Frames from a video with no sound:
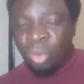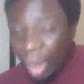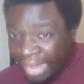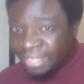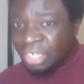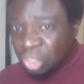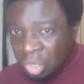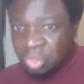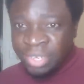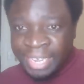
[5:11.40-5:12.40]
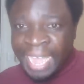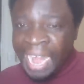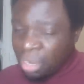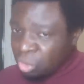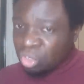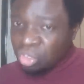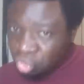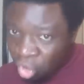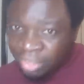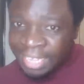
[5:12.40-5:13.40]
Why is he shocked today and he was not
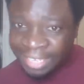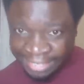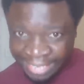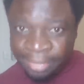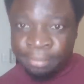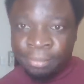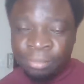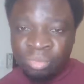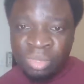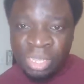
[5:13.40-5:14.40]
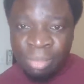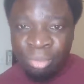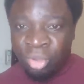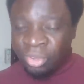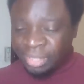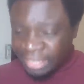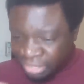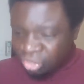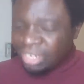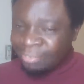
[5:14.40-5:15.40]
shocked the other time? Because this
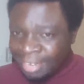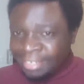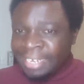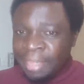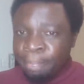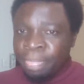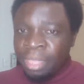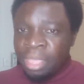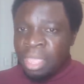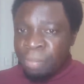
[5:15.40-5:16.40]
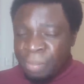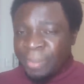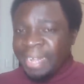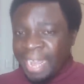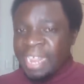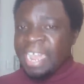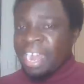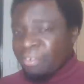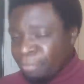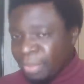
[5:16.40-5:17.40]
is not the first time people in Kenya
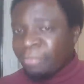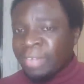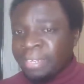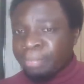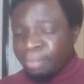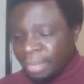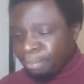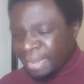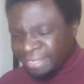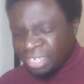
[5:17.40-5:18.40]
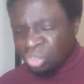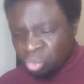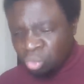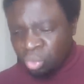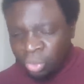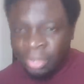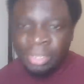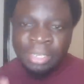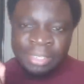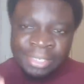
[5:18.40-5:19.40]
are passing through
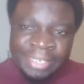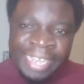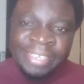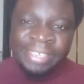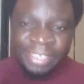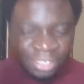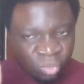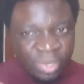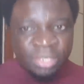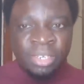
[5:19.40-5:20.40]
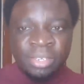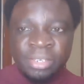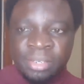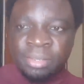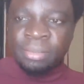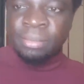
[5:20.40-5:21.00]
such situations.